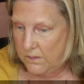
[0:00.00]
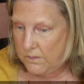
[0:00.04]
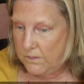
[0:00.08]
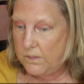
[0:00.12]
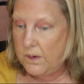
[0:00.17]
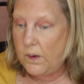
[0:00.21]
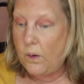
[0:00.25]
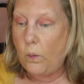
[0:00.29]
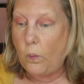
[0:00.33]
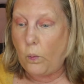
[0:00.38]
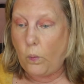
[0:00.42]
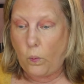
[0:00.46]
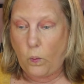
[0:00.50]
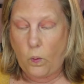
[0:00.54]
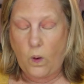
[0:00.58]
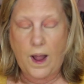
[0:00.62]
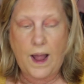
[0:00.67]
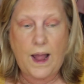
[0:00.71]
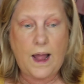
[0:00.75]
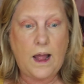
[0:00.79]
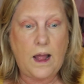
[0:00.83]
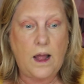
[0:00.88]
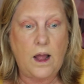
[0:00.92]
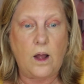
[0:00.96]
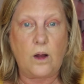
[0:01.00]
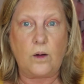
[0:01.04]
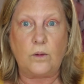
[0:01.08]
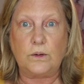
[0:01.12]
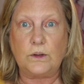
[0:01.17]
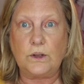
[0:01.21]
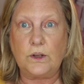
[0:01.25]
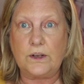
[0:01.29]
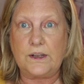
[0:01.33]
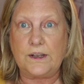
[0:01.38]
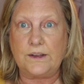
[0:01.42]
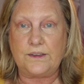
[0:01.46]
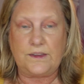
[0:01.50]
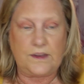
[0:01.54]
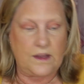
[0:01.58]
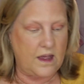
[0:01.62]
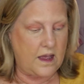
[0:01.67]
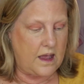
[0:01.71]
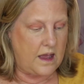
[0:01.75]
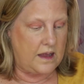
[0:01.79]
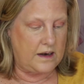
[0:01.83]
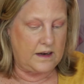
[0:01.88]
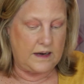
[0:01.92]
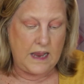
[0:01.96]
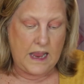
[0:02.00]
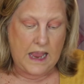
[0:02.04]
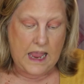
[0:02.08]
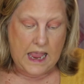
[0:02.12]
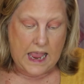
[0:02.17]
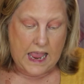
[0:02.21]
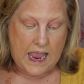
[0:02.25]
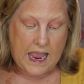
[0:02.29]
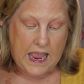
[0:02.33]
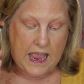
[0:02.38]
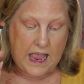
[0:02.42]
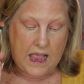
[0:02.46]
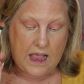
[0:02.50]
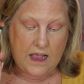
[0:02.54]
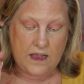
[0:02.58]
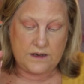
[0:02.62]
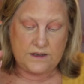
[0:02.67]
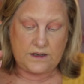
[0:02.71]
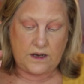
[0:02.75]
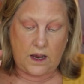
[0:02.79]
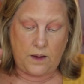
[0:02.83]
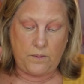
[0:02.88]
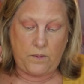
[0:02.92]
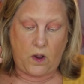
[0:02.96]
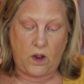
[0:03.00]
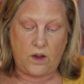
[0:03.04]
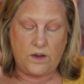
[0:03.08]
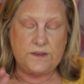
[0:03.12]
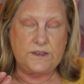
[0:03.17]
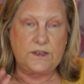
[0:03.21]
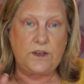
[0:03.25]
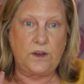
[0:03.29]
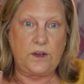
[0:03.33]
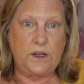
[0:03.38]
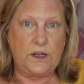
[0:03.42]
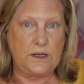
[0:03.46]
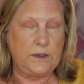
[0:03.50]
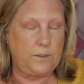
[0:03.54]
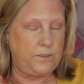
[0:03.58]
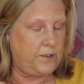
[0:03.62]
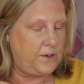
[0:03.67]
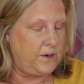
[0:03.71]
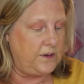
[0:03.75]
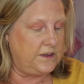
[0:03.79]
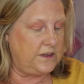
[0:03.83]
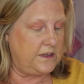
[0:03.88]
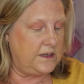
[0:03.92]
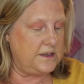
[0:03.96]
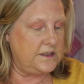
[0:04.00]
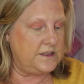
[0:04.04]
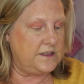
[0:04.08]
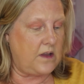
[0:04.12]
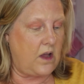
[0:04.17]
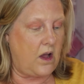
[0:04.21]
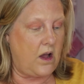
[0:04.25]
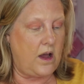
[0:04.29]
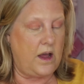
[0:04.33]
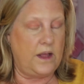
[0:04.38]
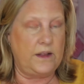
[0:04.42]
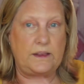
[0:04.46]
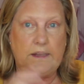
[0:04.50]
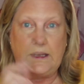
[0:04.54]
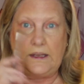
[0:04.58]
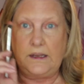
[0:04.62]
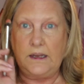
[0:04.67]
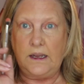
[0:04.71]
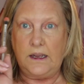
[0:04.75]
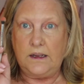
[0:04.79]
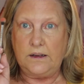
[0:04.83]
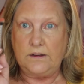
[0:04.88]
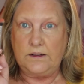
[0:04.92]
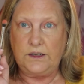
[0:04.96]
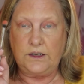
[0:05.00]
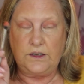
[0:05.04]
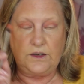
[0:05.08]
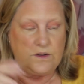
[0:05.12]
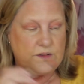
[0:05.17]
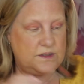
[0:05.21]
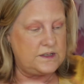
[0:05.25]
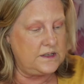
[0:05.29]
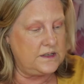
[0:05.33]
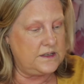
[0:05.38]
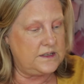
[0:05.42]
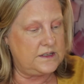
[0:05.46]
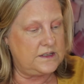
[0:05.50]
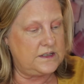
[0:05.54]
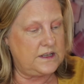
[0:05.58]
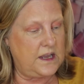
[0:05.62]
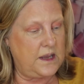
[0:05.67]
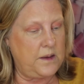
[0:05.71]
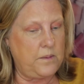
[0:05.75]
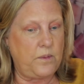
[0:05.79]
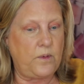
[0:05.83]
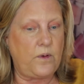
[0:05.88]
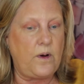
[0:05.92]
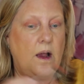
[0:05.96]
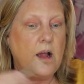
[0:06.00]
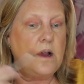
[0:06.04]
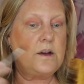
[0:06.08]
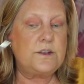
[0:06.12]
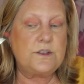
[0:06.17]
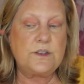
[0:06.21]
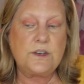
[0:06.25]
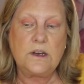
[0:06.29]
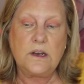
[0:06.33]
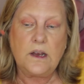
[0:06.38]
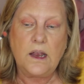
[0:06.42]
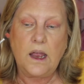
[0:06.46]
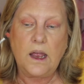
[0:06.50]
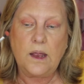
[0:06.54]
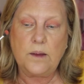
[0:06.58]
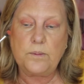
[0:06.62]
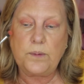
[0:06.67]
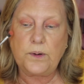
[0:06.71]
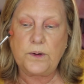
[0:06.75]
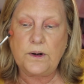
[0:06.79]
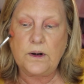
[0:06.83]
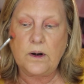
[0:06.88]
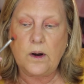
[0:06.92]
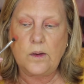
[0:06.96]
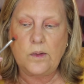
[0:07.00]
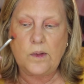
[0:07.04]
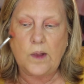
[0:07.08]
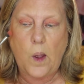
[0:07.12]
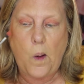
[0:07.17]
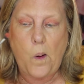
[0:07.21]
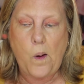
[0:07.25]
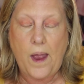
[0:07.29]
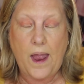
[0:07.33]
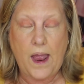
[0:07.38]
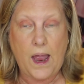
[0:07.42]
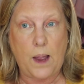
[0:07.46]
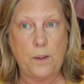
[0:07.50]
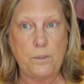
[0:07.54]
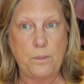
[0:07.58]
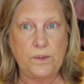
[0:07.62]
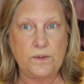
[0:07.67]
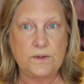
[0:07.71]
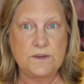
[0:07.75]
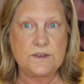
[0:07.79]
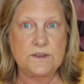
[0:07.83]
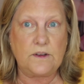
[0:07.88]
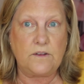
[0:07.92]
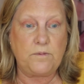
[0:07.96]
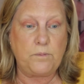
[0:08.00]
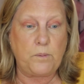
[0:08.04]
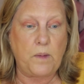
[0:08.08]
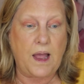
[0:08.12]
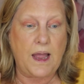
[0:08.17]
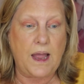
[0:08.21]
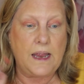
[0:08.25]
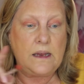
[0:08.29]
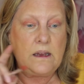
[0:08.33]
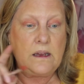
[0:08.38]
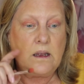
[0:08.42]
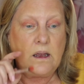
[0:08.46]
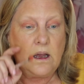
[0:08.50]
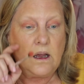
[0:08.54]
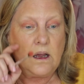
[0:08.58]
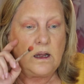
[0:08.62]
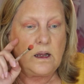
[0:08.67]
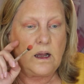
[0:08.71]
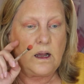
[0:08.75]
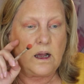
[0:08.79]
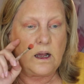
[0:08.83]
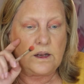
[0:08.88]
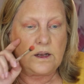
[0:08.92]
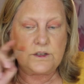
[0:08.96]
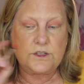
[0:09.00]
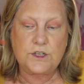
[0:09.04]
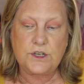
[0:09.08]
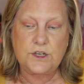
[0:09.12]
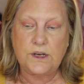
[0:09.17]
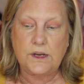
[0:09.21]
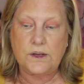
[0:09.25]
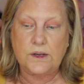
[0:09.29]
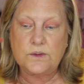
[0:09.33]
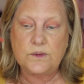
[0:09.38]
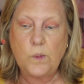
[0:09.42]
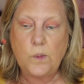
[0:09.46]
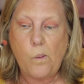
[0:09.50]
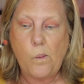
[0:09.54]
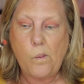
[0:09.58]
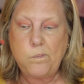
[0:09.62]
But wow, look at that. And I'm also gonna put this on, use this same brush and put it on the apples of my cheeks.